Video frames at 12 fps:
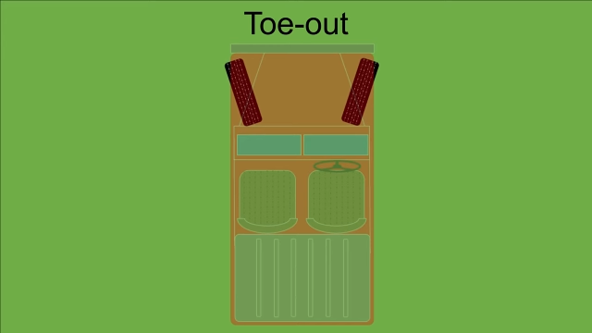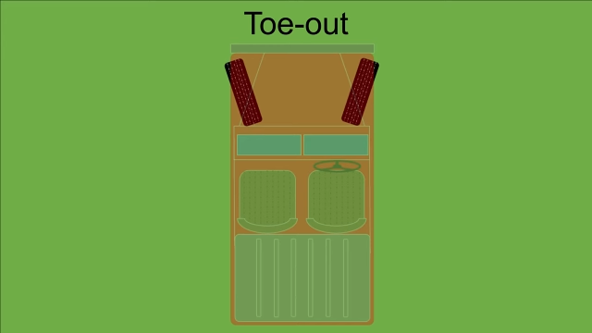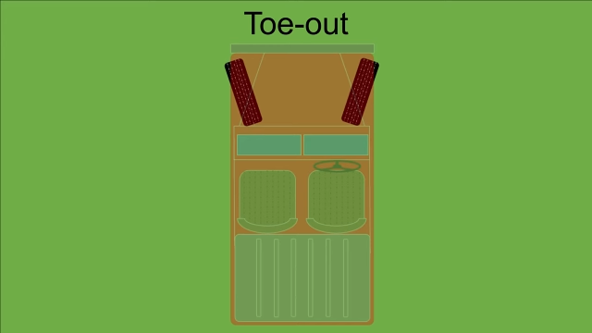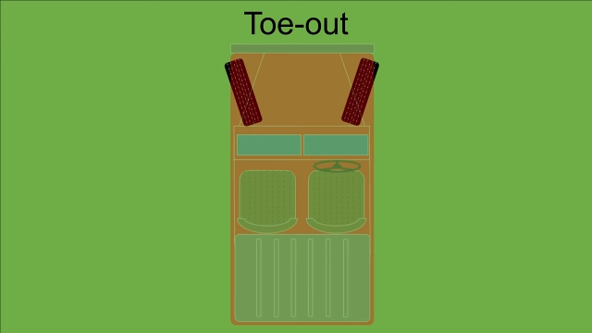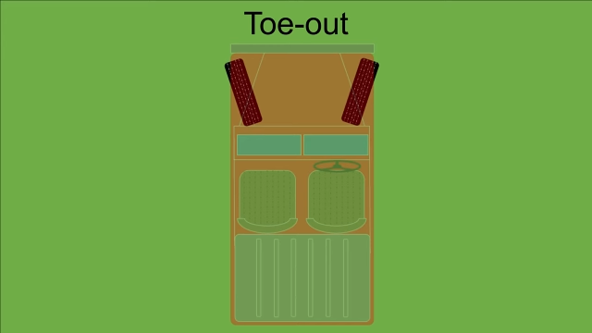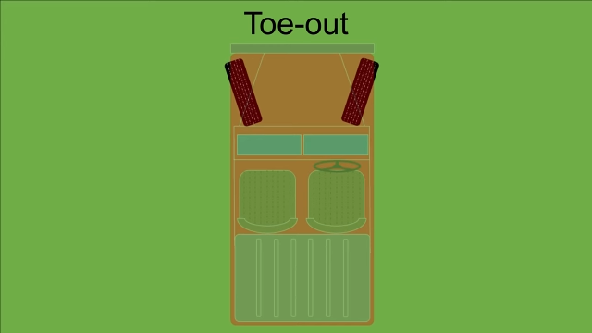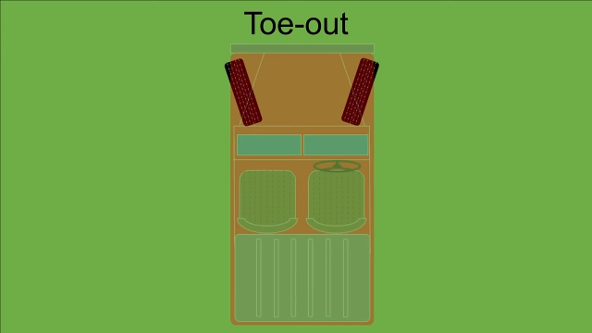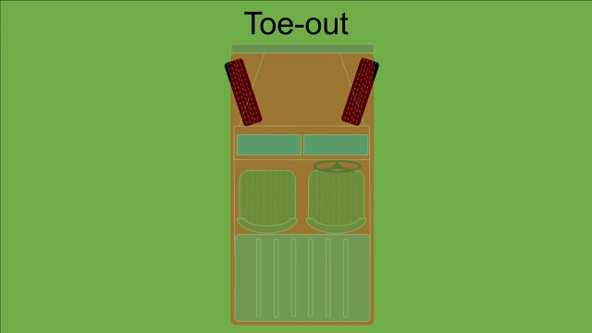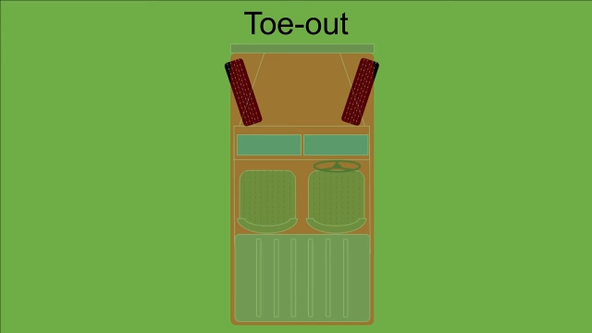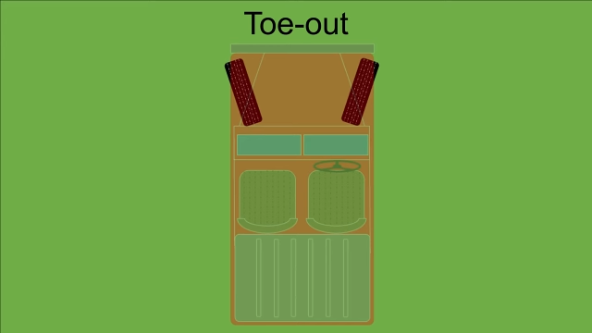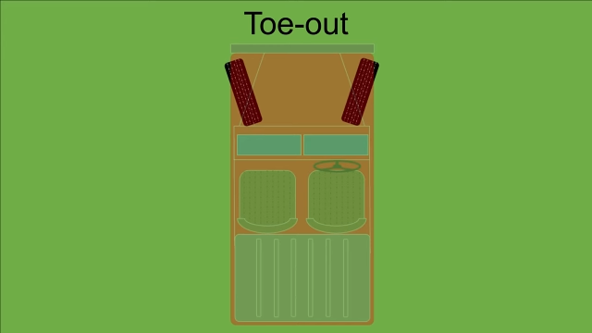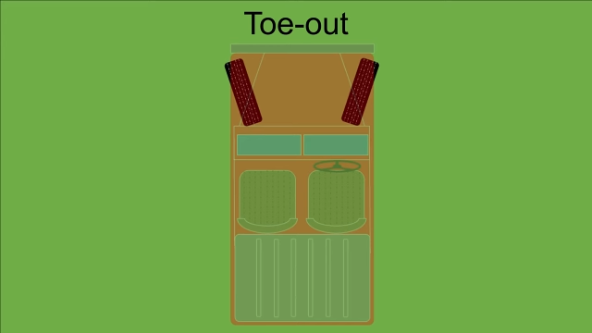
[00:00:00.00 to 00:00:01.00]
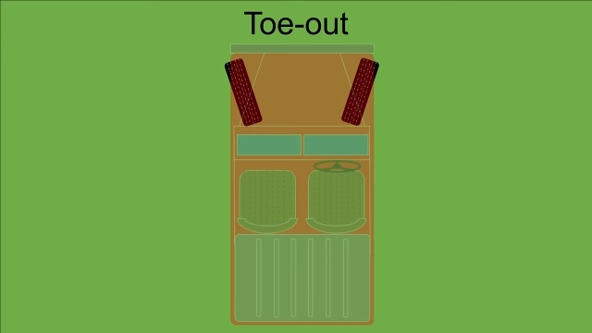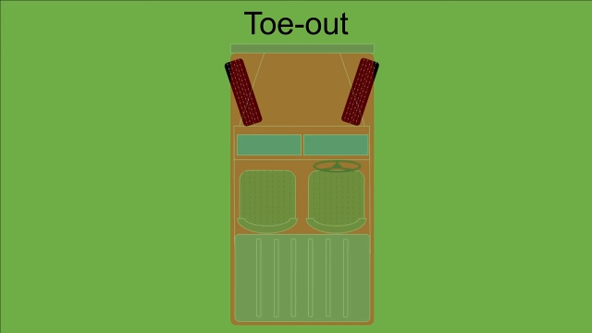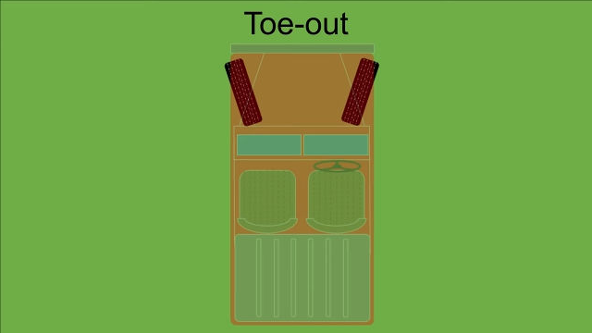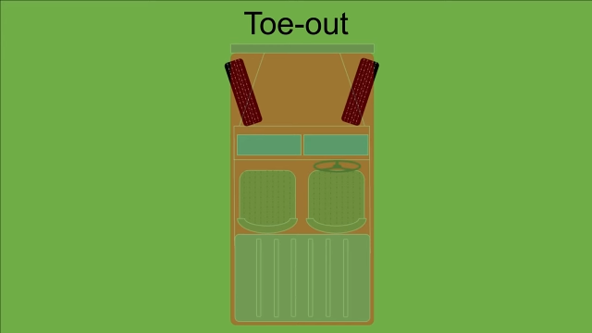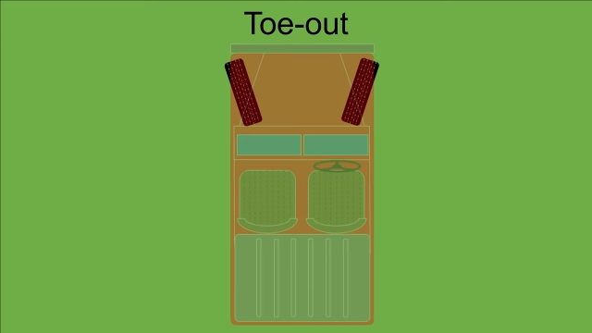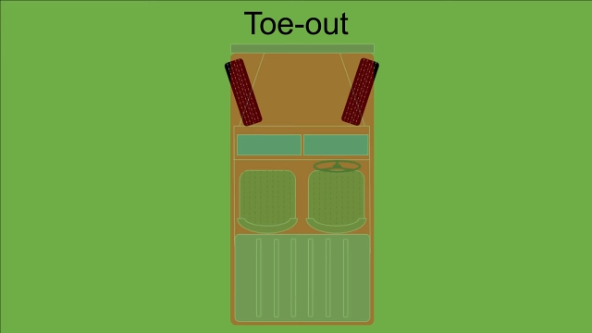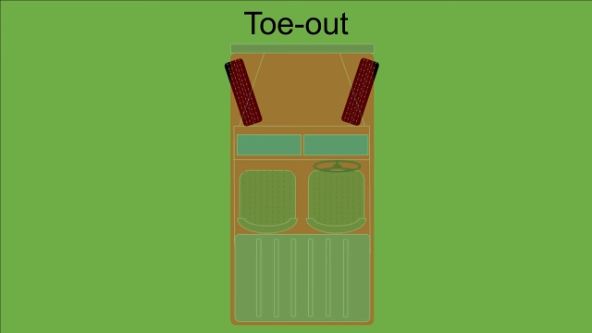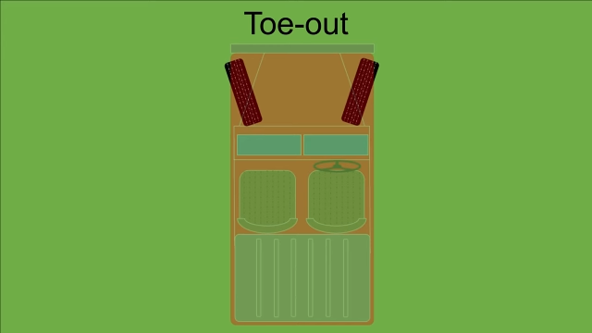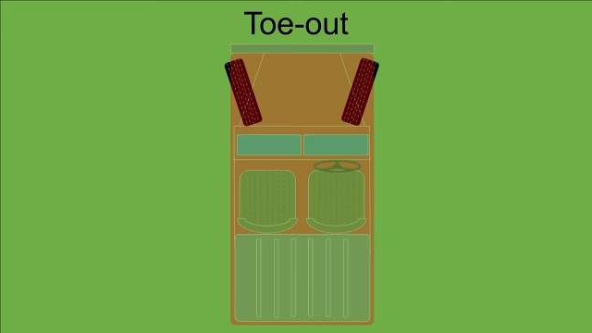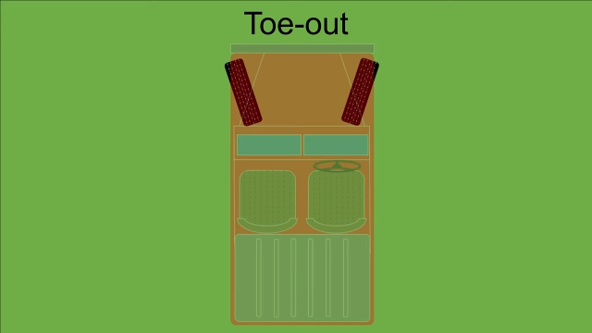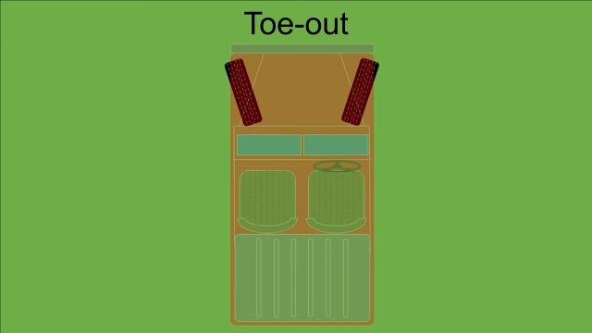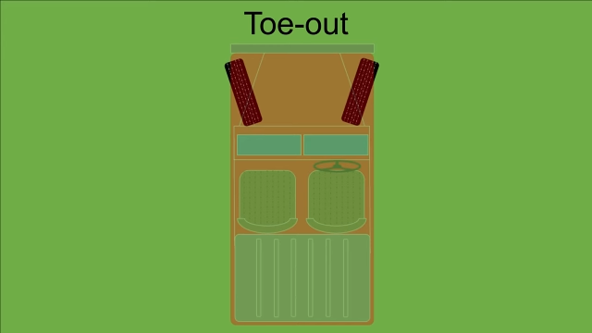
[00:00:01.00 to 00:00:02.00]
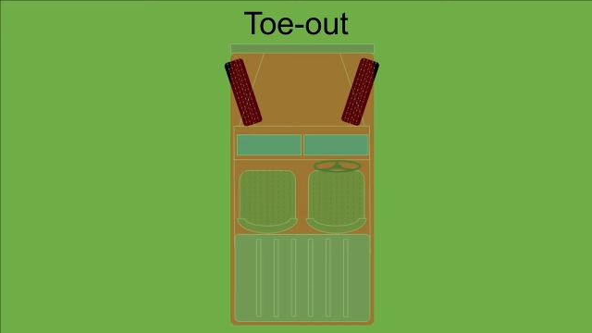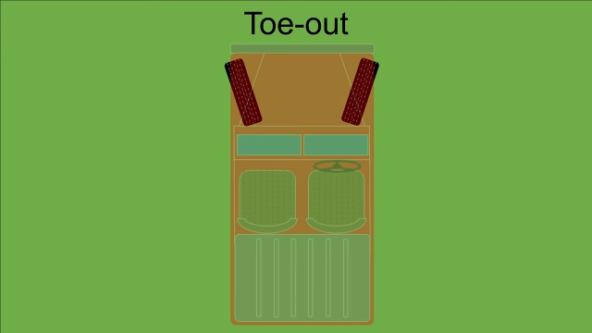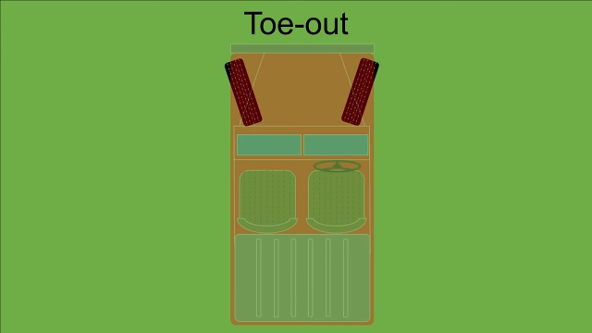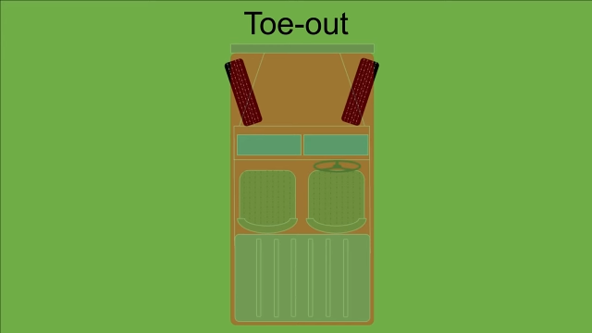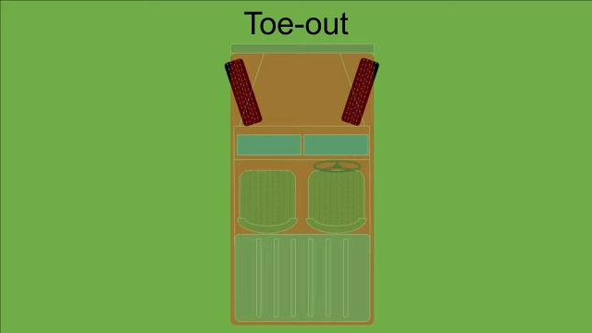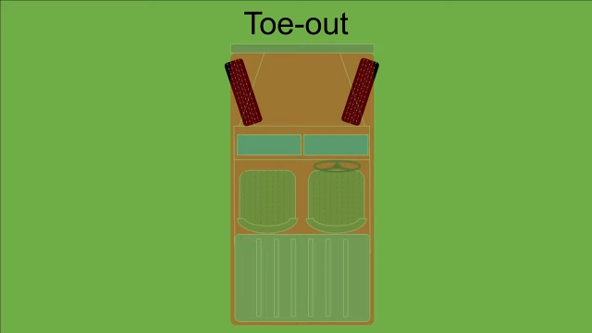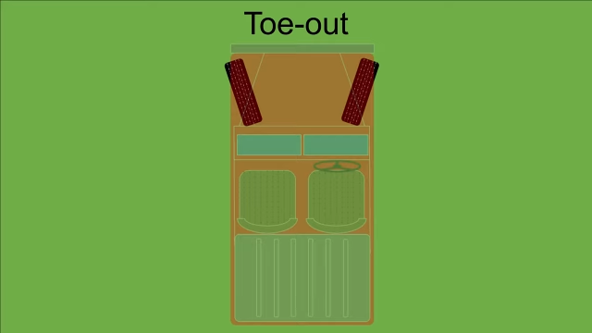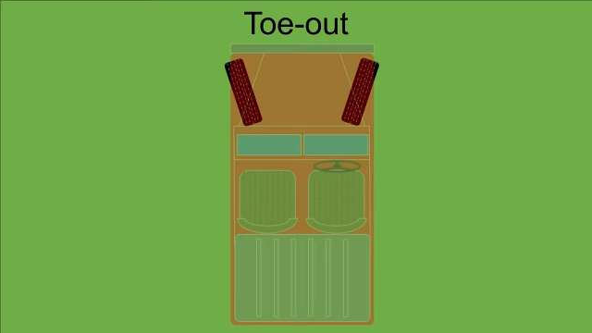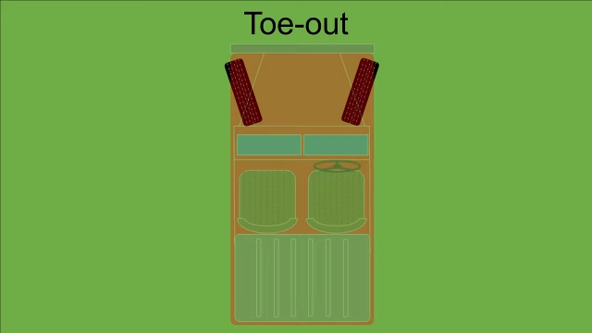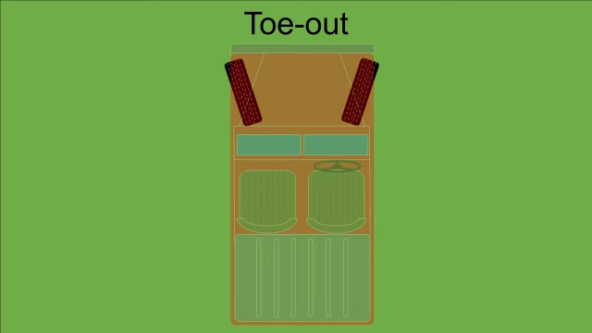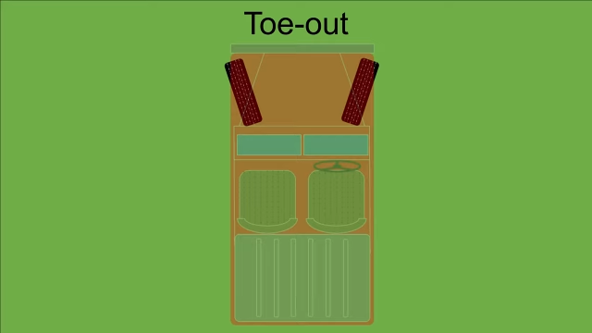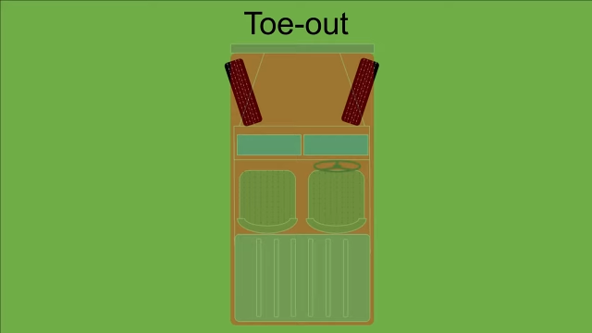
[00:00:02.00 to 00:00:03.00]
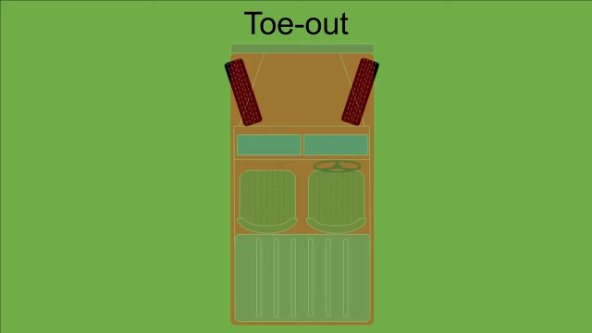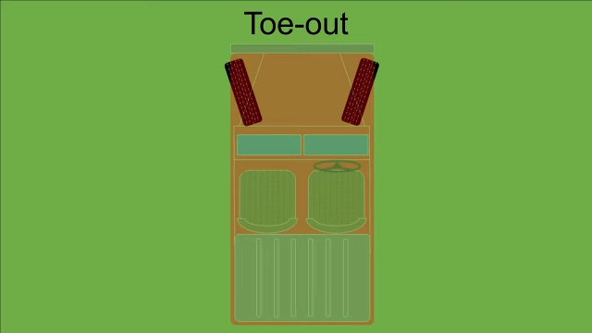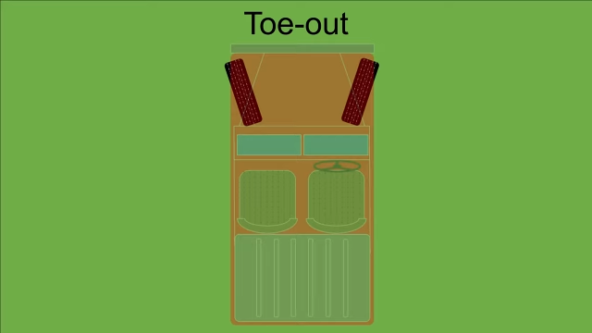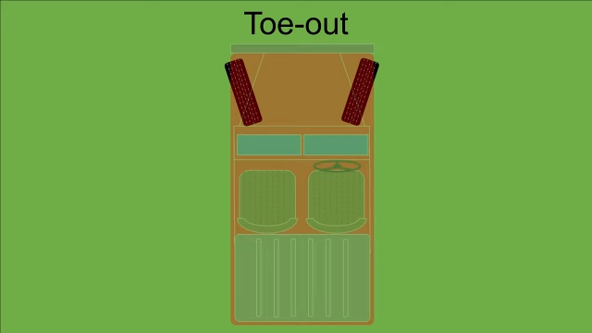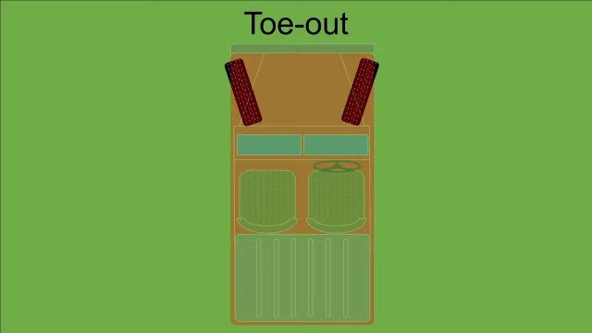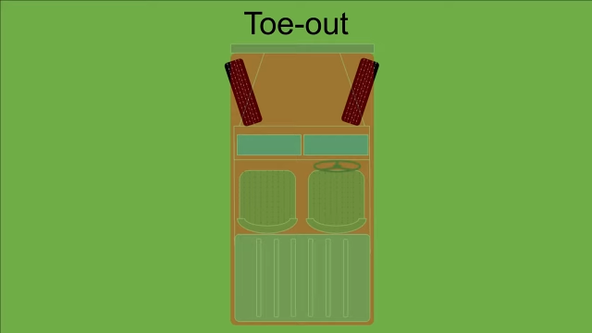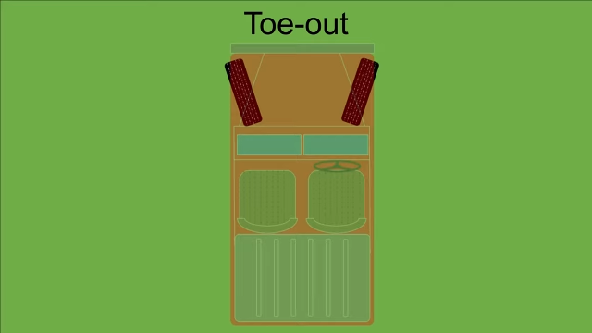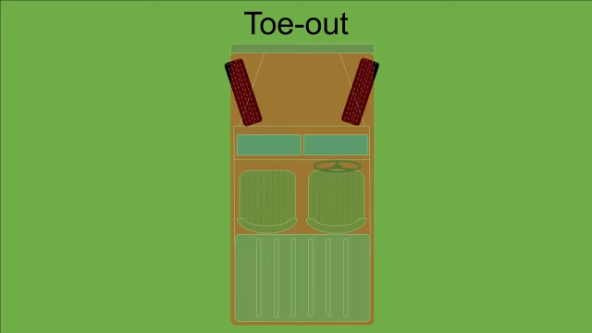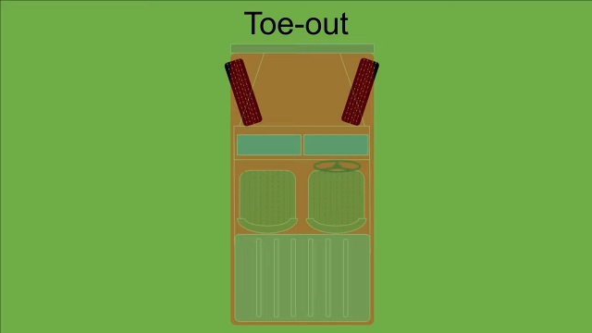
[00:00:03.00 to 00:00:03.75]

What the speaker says: No face is visible, so there are no lips to read.